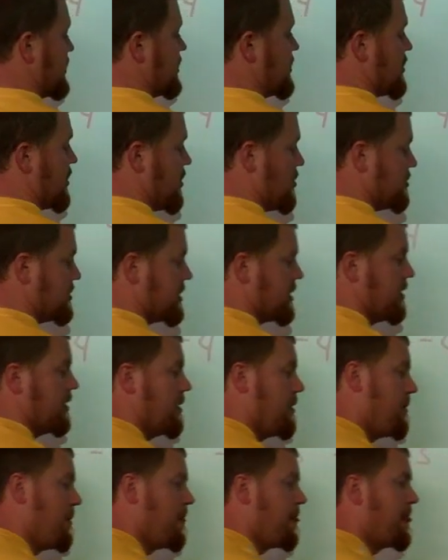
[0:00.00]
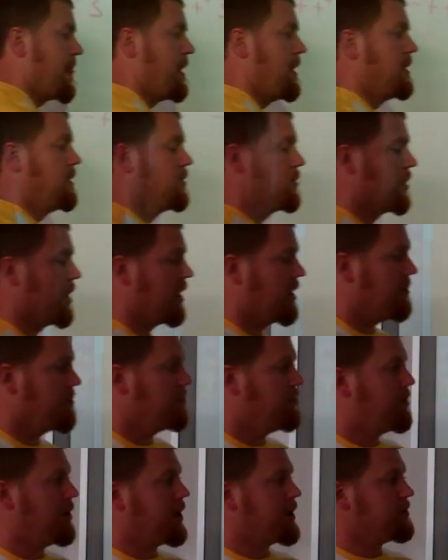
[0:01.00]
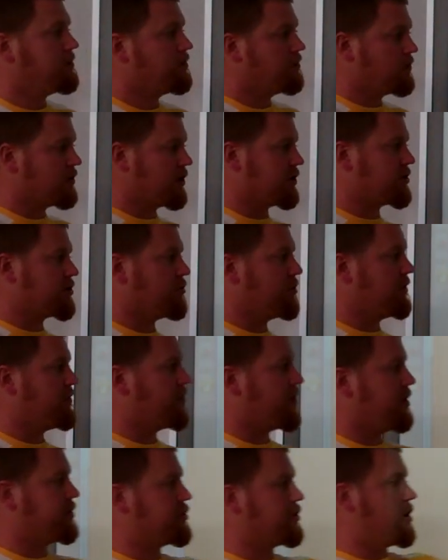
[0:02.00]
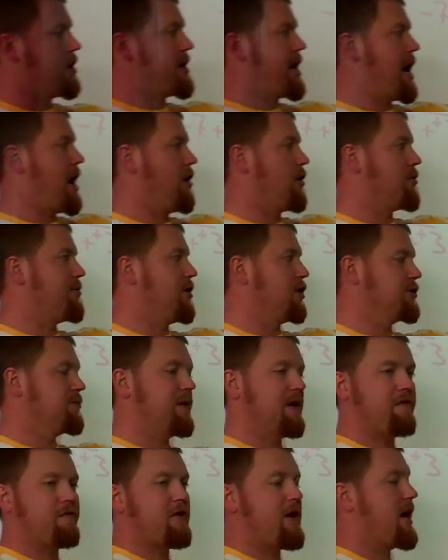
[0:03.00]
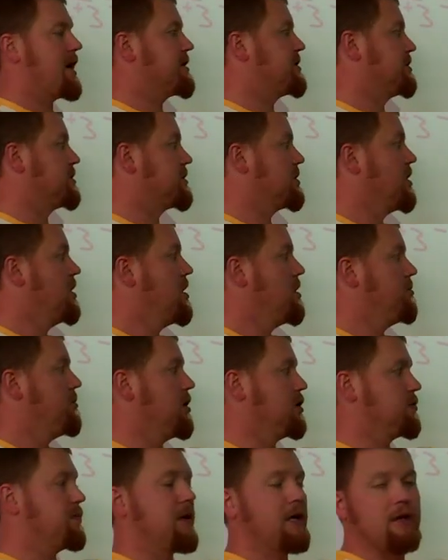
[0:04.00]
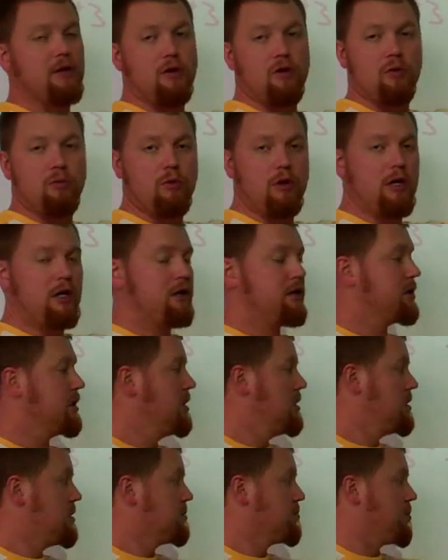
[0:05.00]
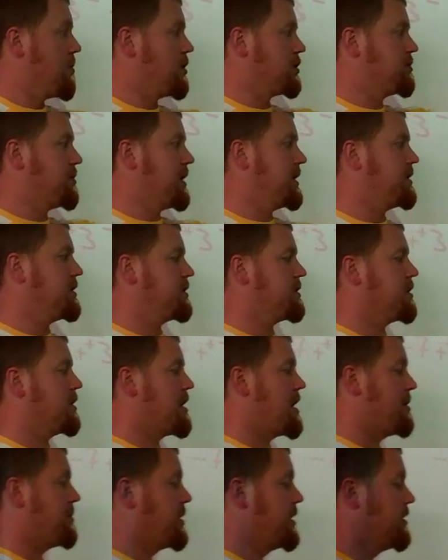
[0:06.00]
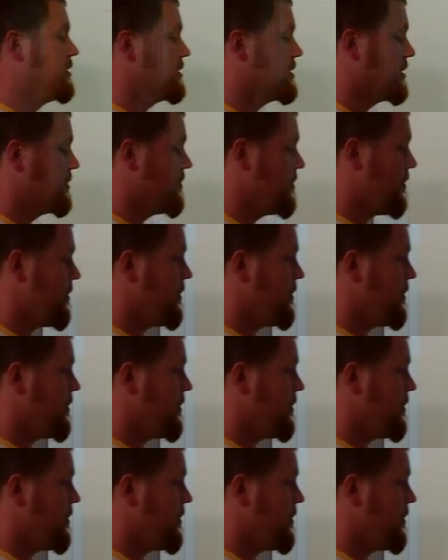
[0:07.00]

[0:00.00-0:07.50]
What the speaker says: you don't. Okay, but just a refresher on how to multiply fractions. Multiply the numerators, multiply the denominators.